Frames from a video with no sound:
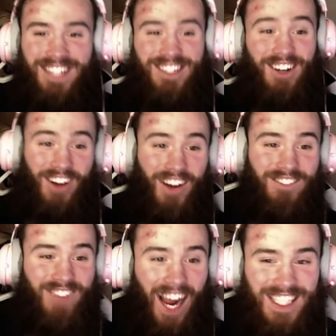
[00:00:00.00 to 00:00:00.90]
Dude,
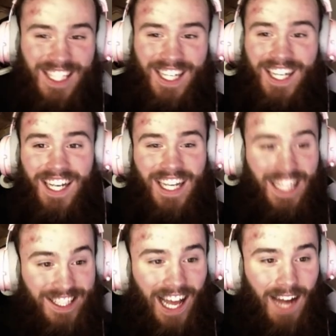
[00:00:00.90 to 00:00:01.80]
imagine
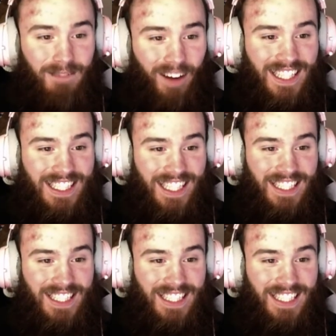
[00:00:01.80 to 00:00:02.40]
Elon Musk